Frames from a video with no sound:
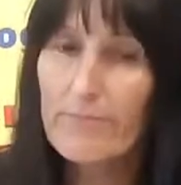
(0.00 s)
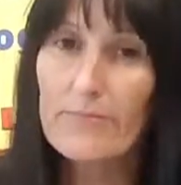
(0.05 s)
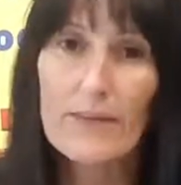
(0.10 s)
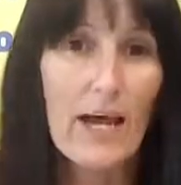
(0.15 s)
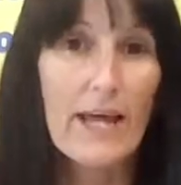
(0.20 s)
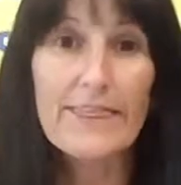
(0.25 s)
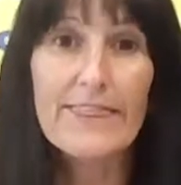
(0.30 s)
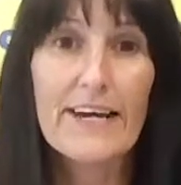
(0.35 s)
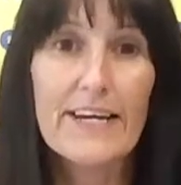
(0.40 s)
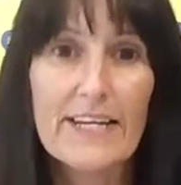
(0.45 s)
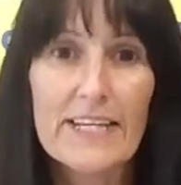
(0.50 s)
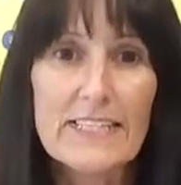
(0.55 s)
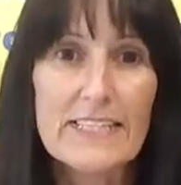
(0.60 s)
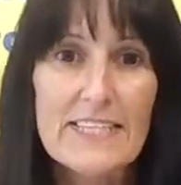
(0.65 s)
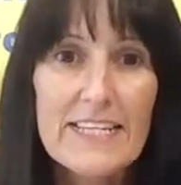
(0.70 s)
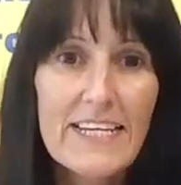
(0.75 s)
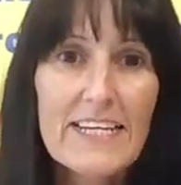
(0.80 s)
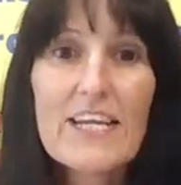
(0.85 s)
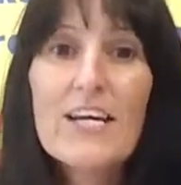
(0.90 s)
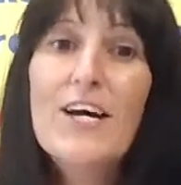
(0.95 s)
And that is
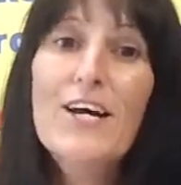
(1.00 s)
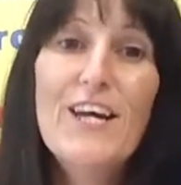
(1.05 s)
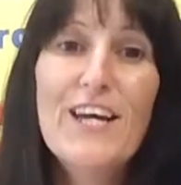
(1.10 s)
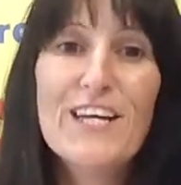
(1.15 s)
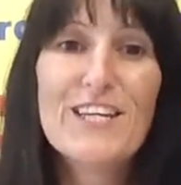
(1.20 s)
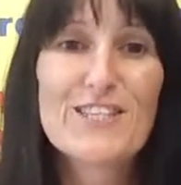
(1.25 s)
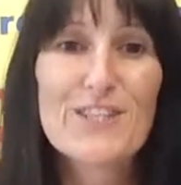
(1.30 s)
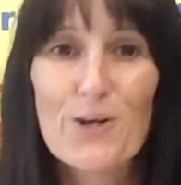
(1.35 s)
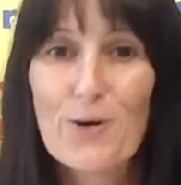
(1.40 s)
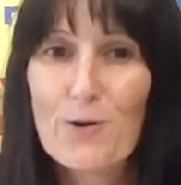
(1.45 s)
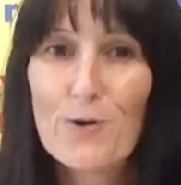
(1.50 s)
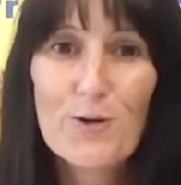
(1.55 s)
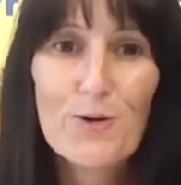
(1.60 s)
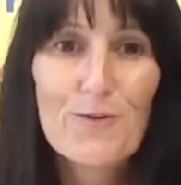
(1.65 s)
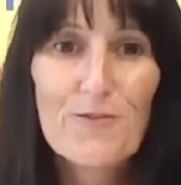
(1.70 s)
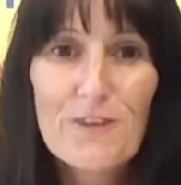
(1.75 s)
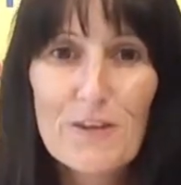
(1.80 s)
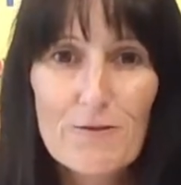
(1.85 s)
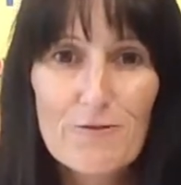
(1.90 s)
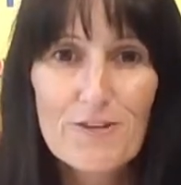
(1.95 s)
it. So you
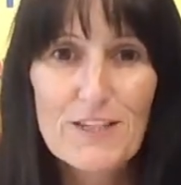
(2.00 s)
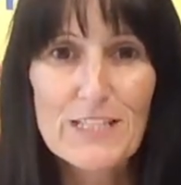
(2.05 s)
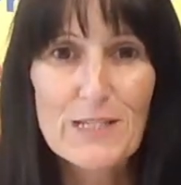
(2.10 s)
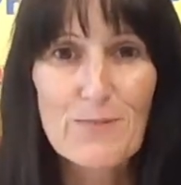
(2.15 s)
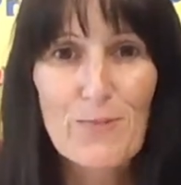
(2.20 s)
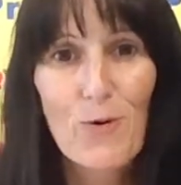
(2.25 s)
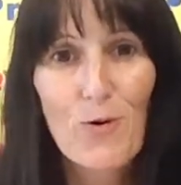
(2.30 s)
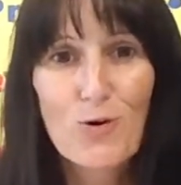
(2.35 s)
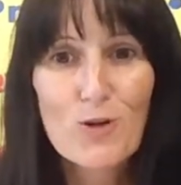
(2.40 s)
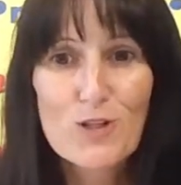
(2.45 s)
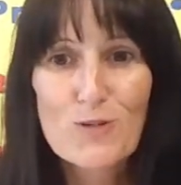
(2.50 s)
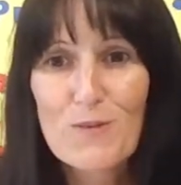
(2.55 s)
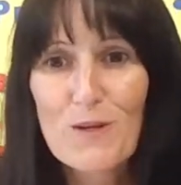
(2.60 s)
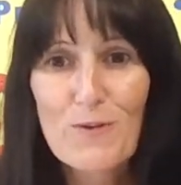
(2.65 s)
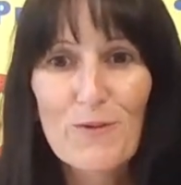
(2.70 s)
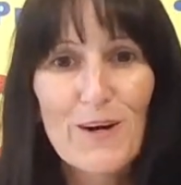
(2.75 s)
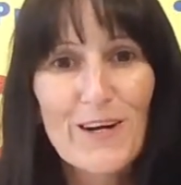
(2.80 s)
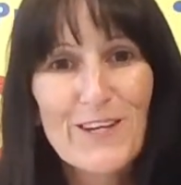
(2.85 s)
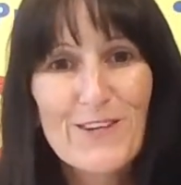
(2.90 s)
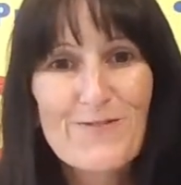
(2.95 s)
feel free to pause me
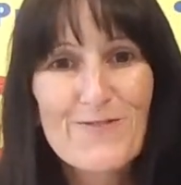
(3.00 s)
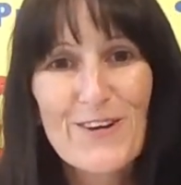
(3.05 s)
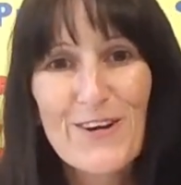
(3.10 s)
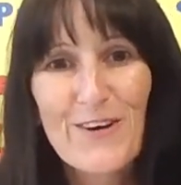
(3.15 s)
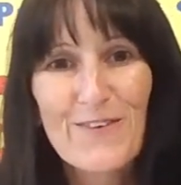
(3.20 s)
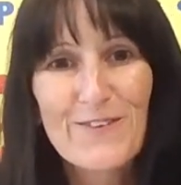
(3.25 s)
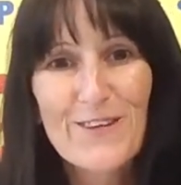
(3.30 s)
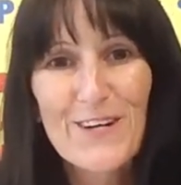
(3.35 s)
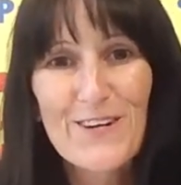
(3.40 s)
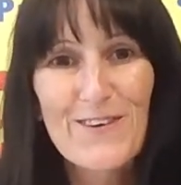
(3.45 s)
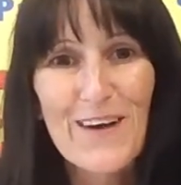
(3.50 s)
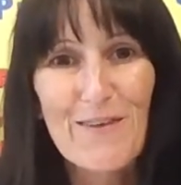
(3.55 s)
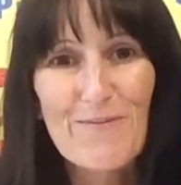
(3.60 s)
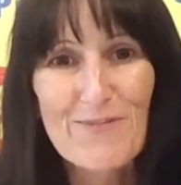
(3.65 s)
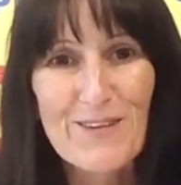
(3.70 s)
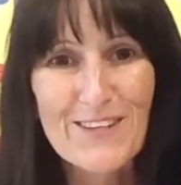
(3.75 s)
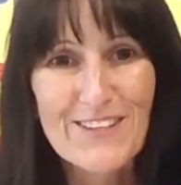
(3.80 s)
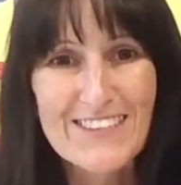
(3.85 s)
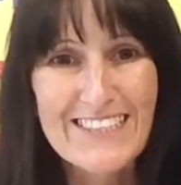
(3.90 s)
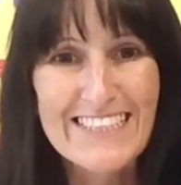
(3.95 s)
while you run off and grab
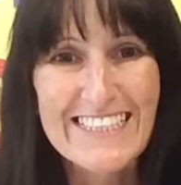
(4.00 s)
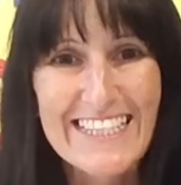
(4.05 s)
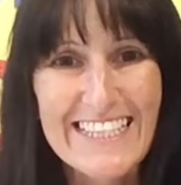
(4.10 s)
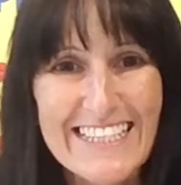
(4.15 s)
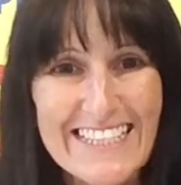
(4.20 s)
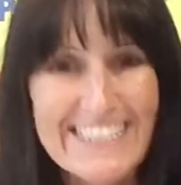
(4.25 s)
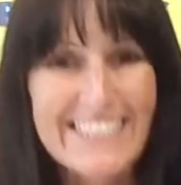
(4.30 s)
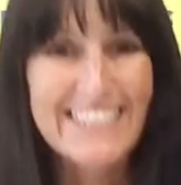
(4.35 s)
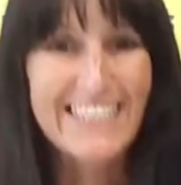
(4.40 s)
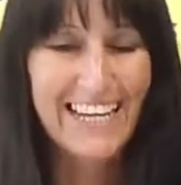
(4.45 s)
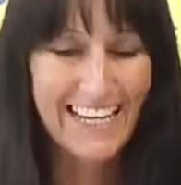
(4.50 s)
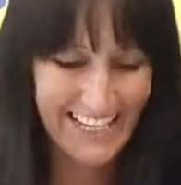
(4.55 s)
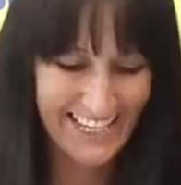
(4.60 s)
those things.